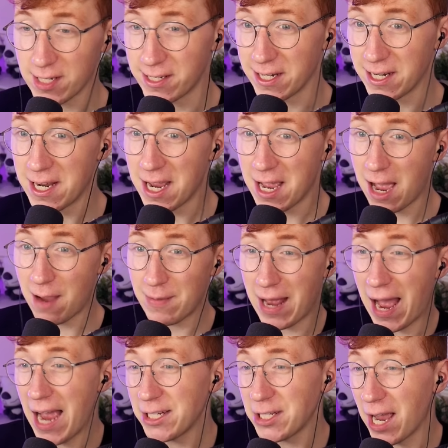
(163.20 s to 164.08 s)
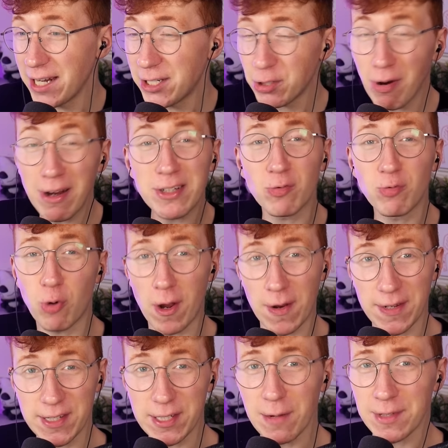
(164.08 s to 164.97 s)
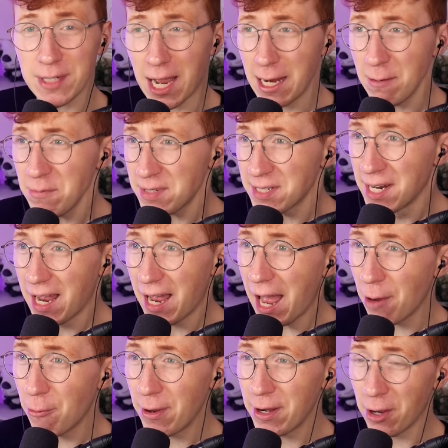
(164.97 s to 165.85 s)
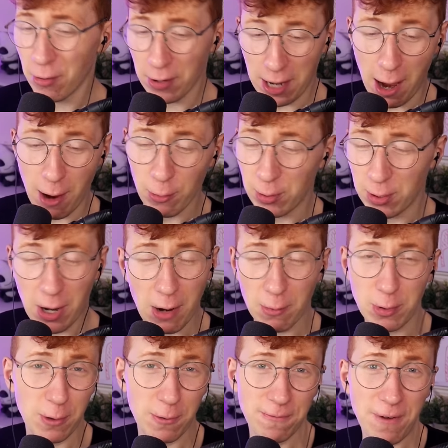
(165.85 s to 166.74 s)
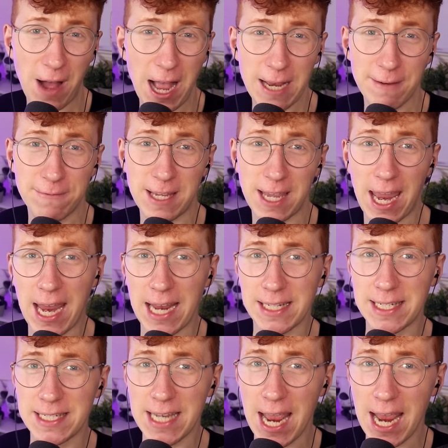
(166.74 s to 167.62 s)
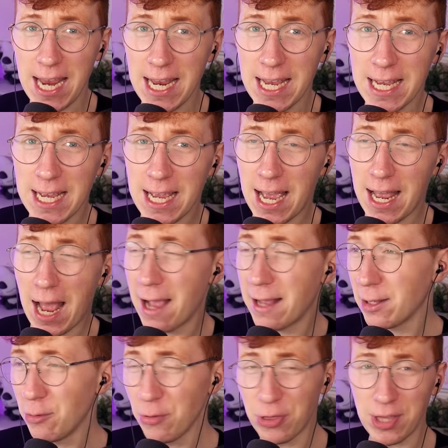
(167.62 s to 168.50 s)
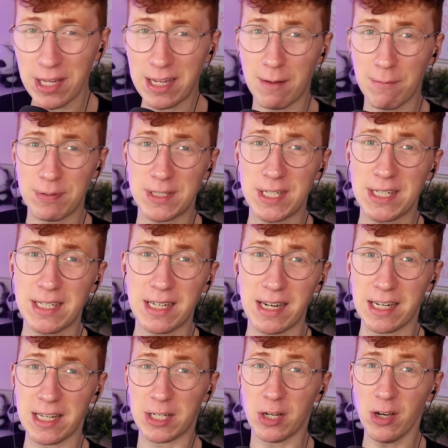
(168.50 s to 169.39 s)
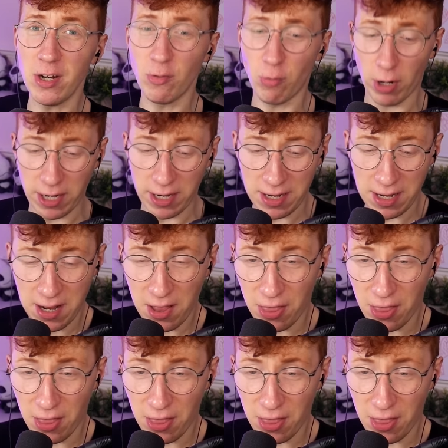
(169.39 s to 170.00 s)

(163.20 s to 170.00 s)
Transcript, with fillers: Listen, I mean, I, I try to run sometimes. I went on, on, on the 5K today. I don't think I'm particularly good at running.